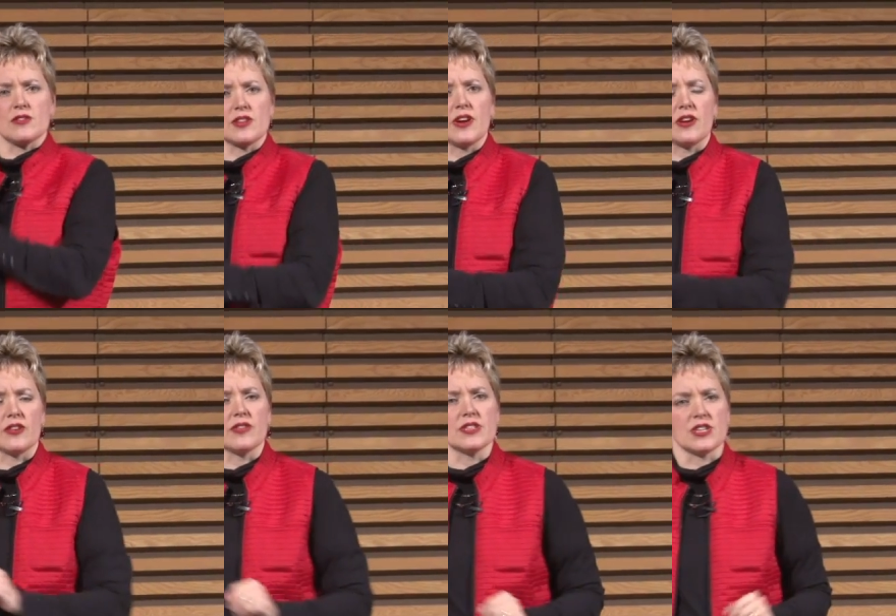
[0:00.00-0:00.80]
those
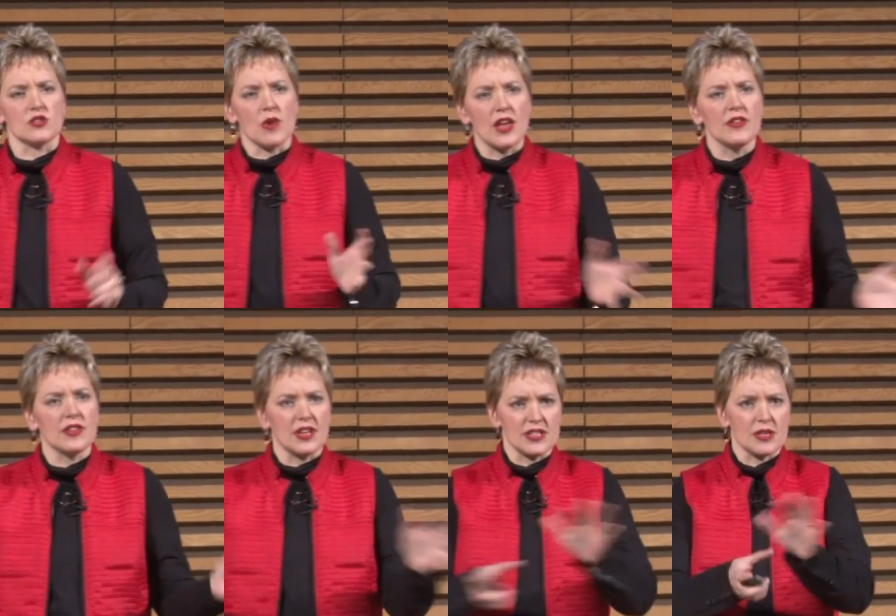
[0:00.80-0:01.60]
characteristics, rather
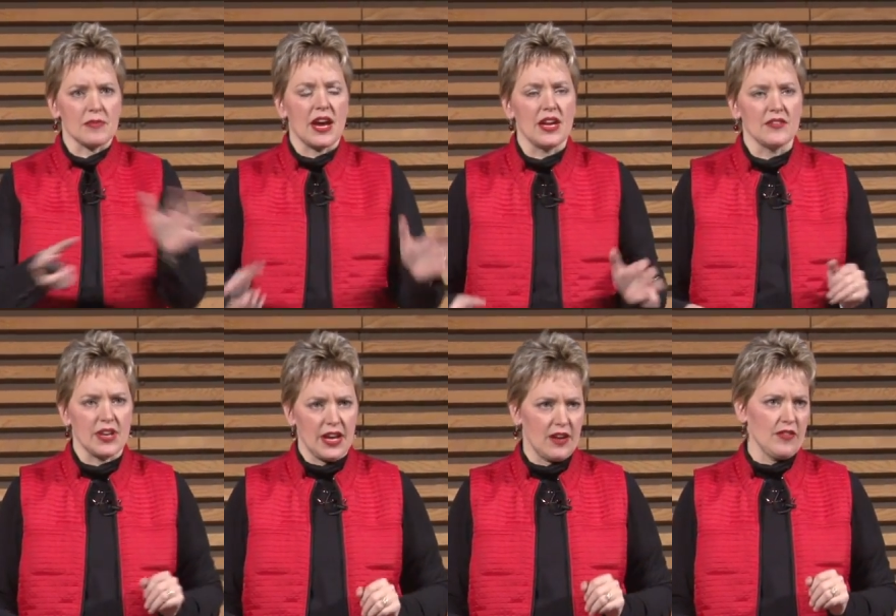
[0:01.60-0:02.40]
than as some kind of
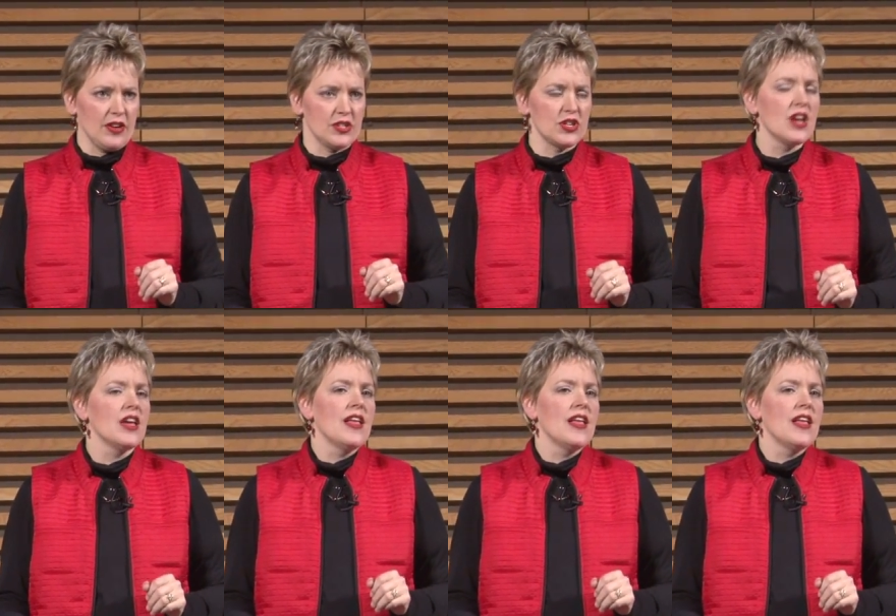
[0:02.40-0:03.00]
an average.